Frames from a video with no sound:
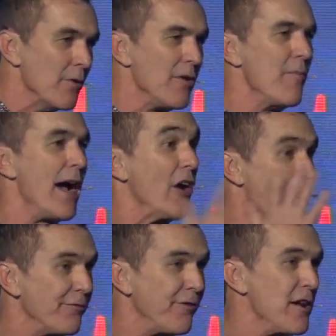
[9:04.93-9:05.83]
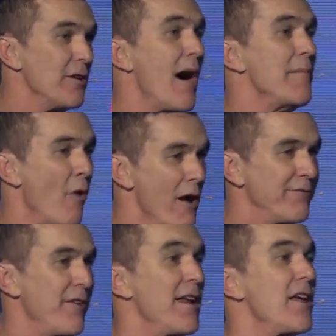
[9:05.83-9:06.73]
with my girlfriend or my
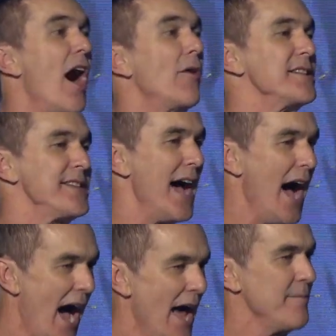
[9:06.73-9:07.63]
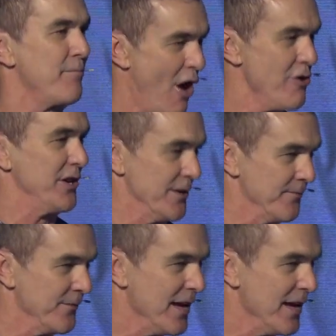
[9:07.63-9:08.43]
boyfriend and I was heartbroken.